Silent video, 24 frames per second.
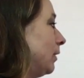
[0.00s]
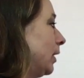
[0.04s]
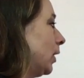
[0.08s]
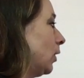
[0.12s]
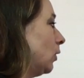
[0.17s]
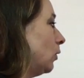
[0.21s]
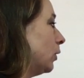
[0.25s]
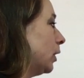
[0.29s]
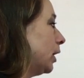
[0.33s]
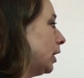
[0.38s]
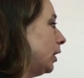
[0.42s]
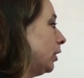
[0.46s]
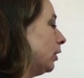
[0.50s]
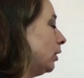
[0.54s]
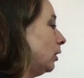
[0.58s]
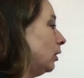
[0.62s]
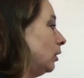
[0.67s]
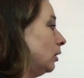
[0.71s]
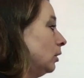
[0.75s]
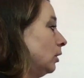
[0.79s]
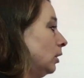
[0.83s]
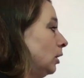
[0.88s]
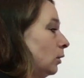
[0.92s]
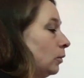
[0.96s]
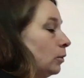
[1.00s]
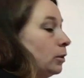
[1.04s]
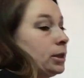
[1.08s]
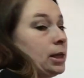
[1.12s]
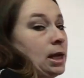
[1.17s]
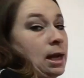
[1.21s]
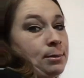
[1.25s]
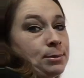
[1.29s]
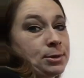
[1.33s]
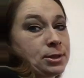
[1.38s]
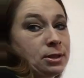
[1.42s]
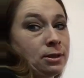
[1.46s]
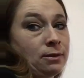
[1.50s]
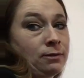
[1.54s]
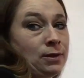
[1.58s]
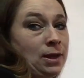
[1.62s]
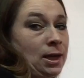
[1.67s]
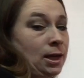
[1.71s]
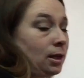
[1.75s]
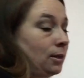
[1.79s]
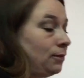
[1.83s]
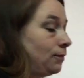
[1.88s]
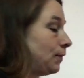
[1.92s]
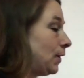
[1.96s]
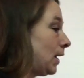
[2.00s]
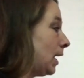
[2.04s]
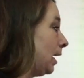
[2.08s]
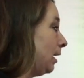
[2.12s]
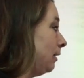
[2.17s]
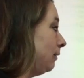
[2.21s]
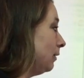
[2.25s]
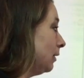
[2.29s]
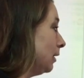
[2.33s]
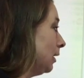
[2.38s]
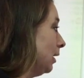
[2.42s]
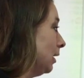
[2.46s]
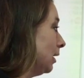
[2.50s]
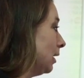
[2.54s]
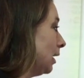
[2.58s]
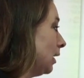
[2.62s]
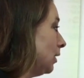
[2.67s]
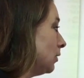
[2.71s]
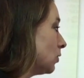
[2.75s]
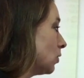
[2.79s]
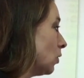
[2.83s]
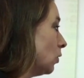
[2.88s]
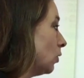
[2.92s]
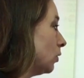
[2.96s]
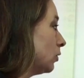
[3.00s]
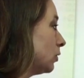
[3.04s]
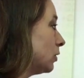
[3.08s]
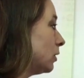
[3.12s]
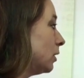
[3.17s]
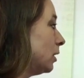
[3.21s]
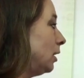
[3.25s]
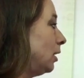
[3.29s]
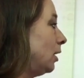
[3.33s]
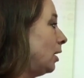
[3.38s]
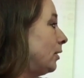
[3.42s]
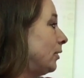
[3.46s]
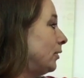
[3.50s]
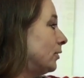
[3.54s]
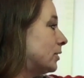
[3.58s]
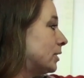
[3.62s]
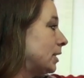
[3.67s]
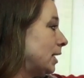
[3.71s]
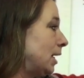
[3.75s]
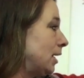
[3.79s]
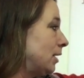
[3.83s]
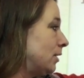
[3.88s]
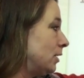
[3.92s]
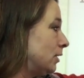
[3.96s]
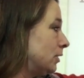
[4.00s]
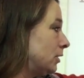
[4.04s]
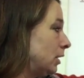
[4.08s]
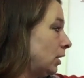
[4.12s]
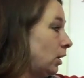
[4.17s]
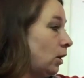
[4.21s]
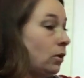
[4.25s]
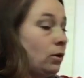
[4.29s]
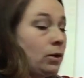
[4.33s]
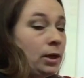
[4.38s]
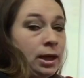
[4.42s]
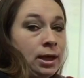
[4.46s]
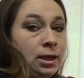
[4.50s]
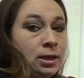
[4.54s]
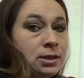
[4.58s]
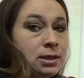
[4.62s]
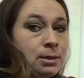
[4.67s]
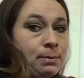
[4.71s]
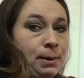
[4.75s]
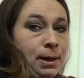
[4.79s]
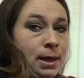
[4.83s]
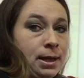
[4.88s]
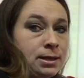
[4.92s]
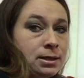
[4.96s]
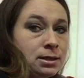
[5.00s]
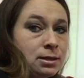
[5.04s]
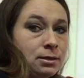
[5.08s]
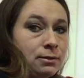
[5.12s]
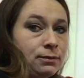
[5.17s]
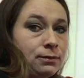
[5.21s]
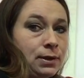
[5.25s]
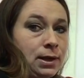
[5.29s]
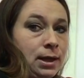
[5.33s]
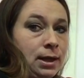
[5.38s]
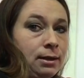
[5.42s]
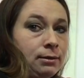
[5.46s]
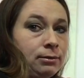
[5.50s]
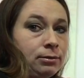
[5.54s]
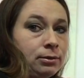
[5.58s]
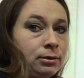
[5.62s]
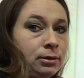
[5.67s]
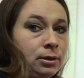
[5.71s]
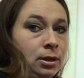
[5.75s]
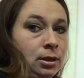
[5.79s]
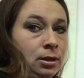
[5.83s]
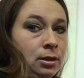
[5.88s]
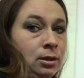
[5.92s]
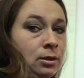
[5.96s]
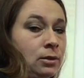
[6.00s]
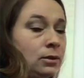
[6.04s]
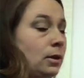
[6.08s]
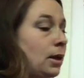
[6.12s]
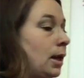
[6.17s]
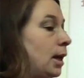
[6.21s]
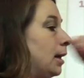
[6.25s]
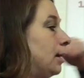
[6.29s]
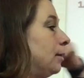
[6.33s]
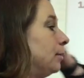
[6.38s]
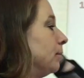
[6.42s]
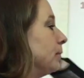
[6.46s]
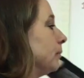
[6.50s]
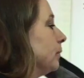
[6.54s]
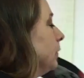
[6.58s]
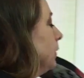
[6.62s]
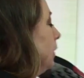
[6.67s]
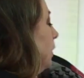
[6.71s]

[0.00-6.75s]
and they go here. Well, the opposite of -5 is go to the other side of the 0 and it's a +5. Okay?